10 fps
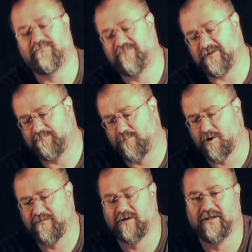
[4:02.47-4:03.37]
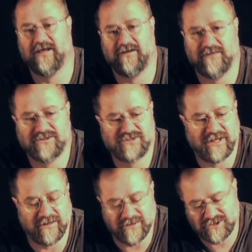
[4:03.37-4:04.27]
fit perfectly into this
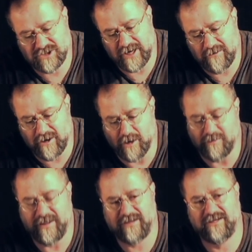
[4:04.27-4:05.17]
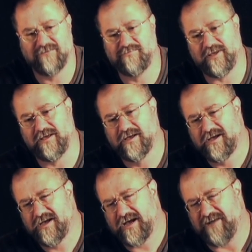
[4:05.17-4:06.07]
scenario, and that gives me,
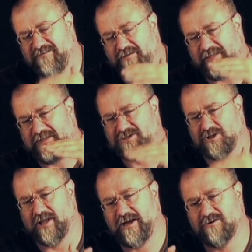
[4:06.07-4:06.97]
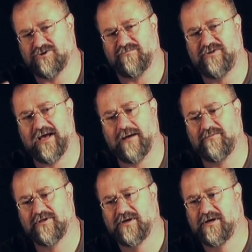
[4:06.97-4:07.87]
I feel that's layers of
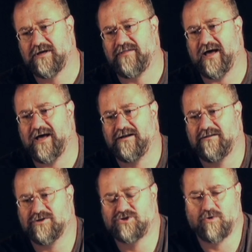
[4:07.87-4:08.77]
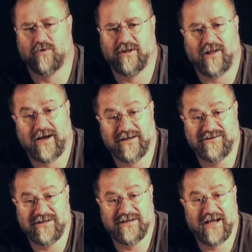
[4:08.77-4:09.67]
depth that the storyline
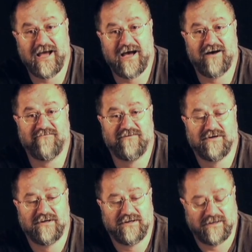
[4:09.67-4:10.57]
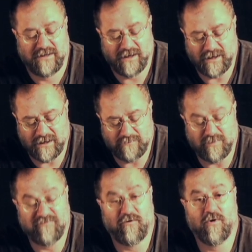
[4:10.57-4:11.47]
didn't have
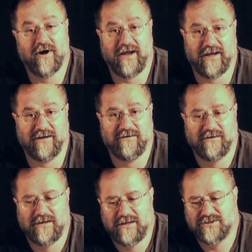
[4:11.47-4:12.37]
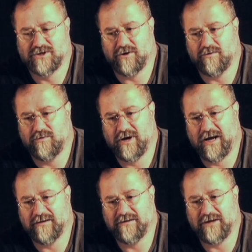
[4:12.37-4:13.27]
beforehand. So
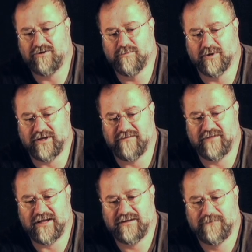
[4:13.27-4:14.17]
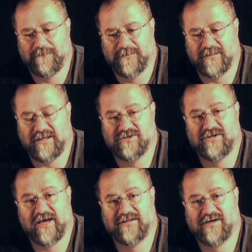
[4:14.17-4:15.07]
I do believe that these
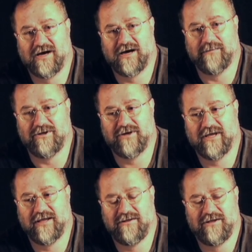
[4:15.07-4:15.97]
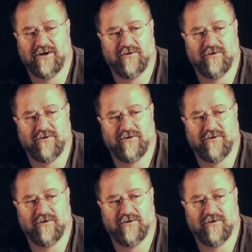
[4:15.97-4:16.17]
take time, and you can't,